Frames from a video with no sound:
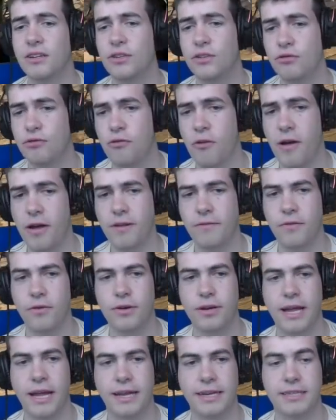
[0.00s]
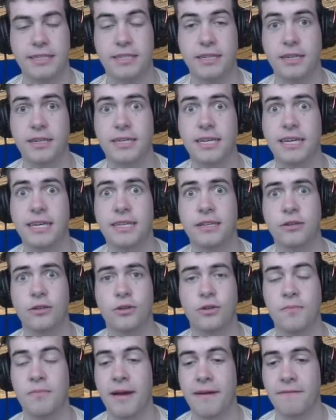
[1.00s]
Try and avoid getting stuck
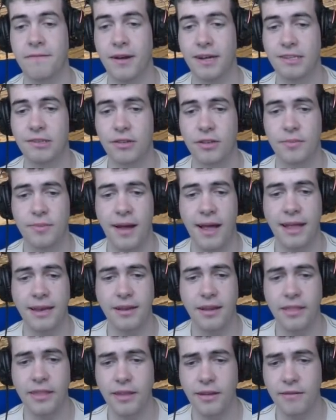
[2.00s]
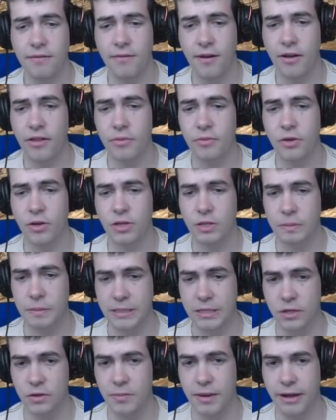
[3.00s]
into main fights with them, and I think you'll find them not to be
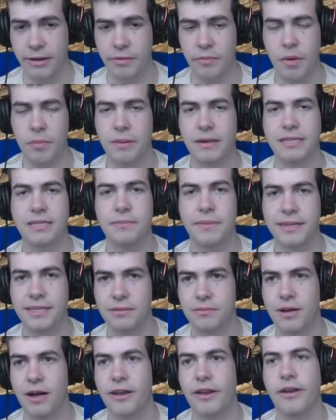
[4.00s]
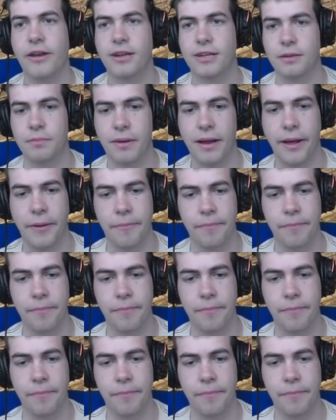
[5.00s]
too bad. The mobility makes them kind of nice to play.